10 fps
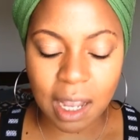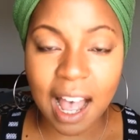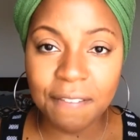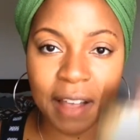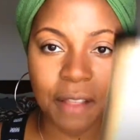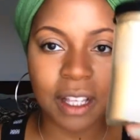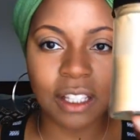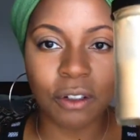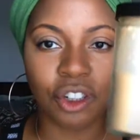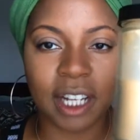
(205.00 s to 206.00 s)
I found this
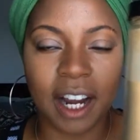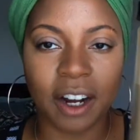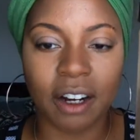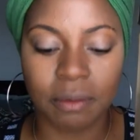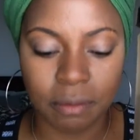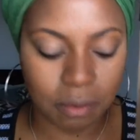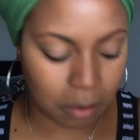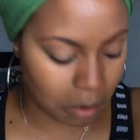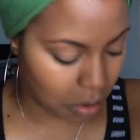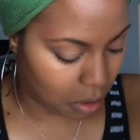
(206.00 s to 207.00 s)
little shaker.
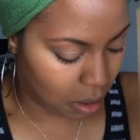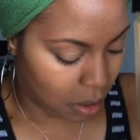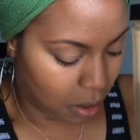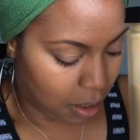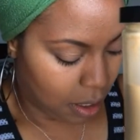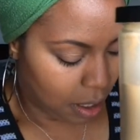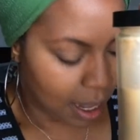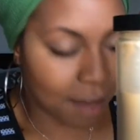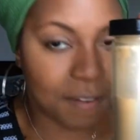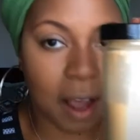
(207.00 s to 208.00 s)

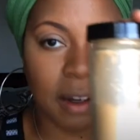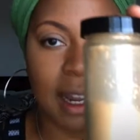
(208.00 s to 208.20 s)
I found